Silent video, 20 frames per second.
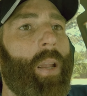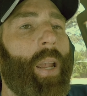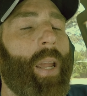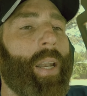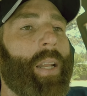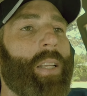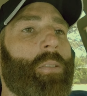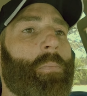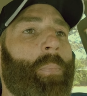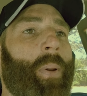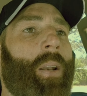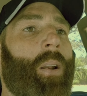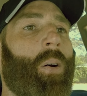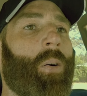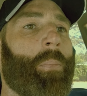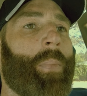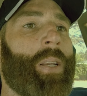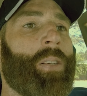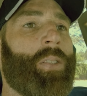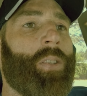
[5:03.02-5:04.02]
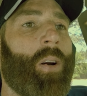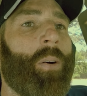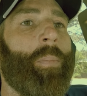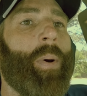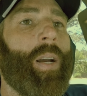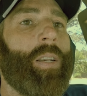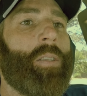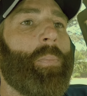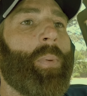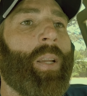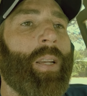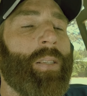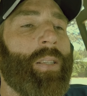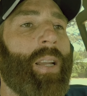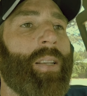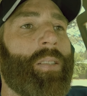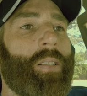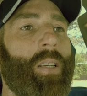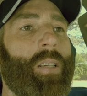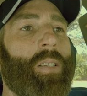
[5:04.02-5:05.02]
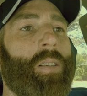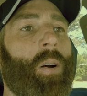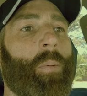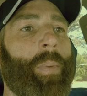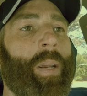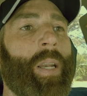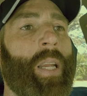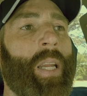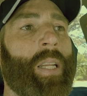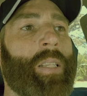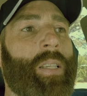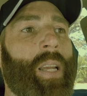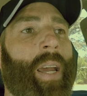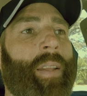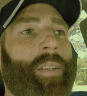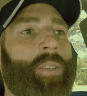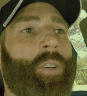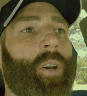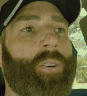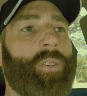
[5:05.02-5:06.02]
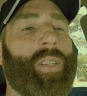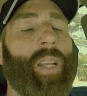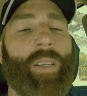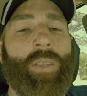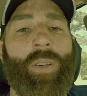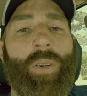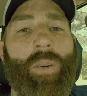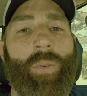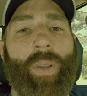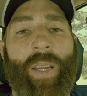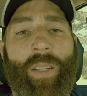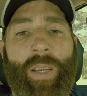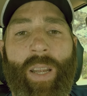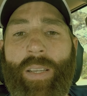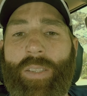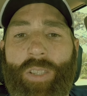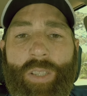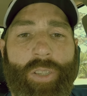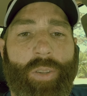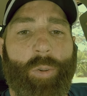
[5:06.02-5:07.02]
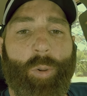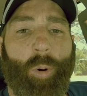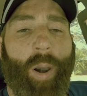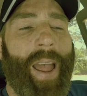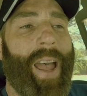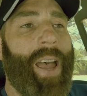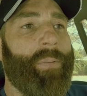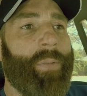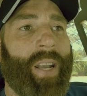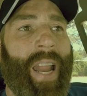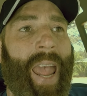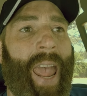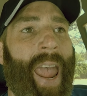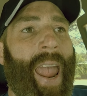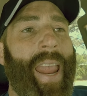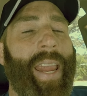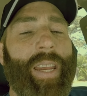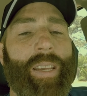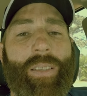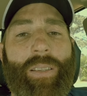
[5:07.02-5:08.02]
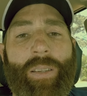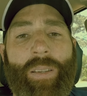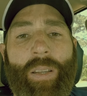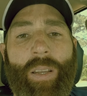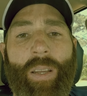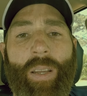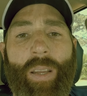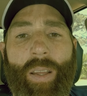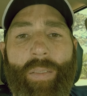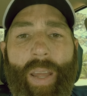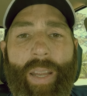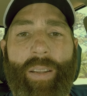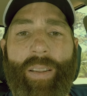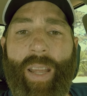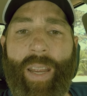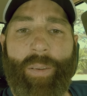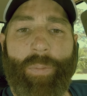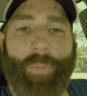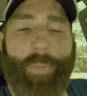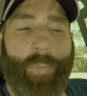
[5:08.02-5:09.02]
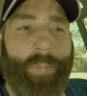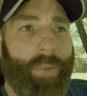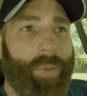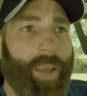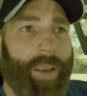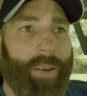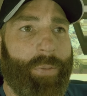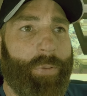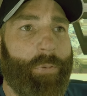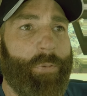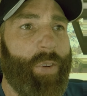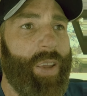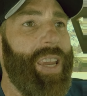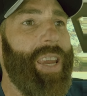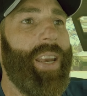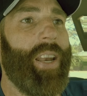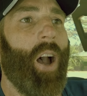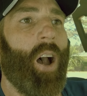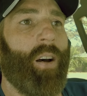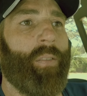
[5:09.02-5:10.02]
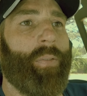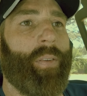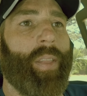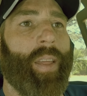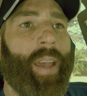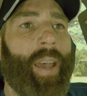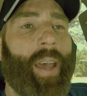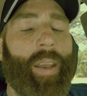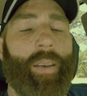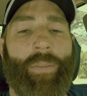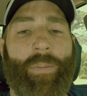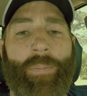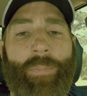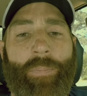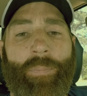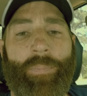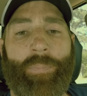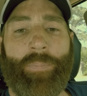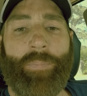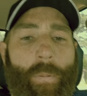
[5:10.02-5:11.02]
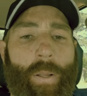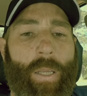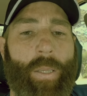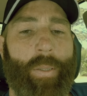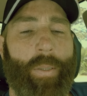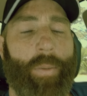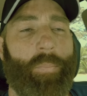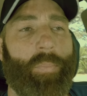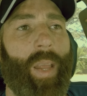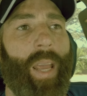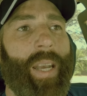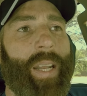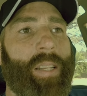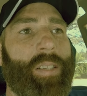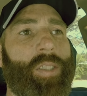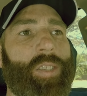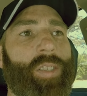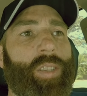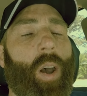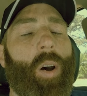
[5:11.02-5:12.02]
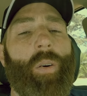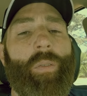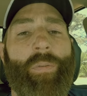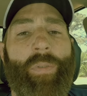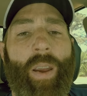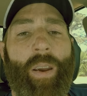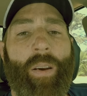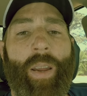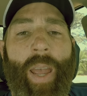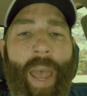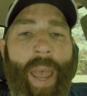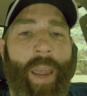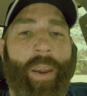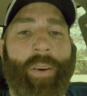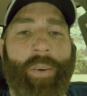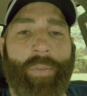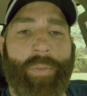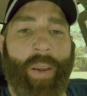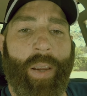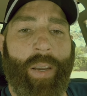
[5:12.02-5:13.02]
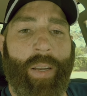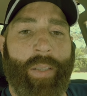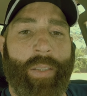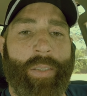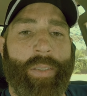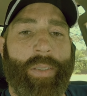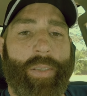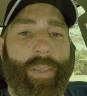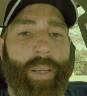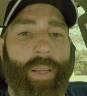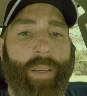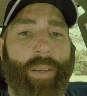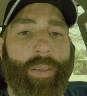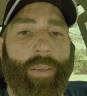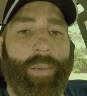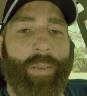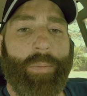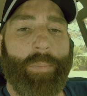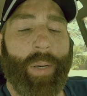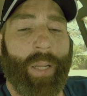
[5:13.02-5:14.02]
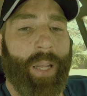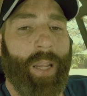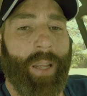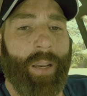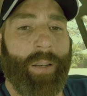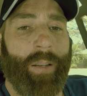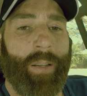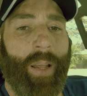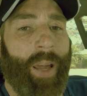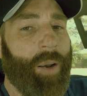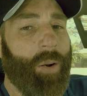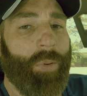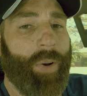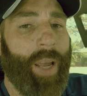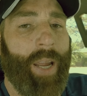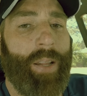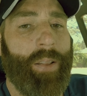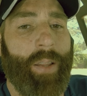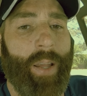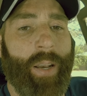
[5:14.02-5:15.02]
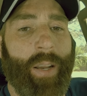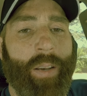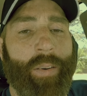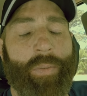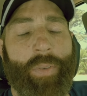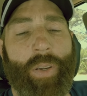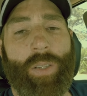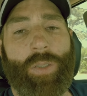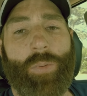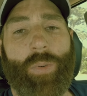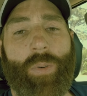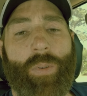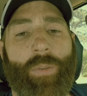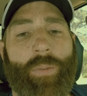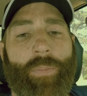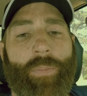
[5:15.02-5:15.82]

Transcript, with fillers: And it's been on me so much because I see so many inside the church that do. They, they just thrive in hate. They, they, they feed off of that. And it's so very aggravating to see. But again, I don't hate that individual.